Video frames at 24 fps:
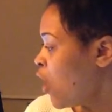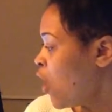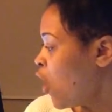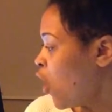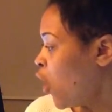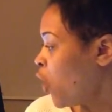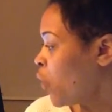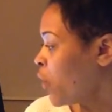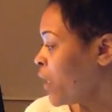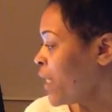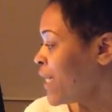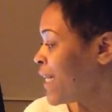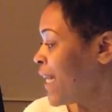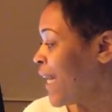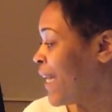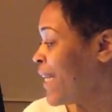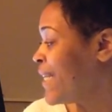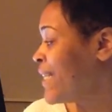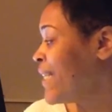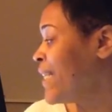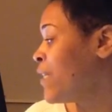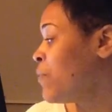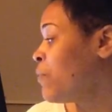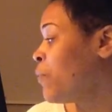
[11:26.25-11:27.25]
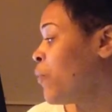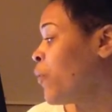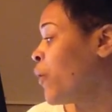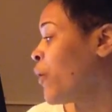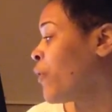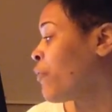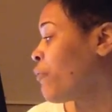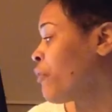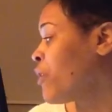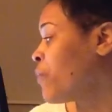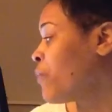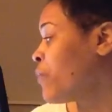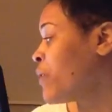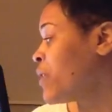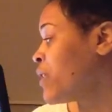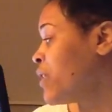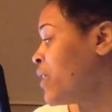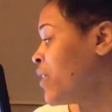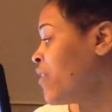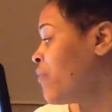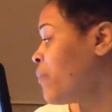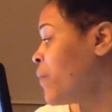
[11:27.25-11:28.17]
Only 19.3% of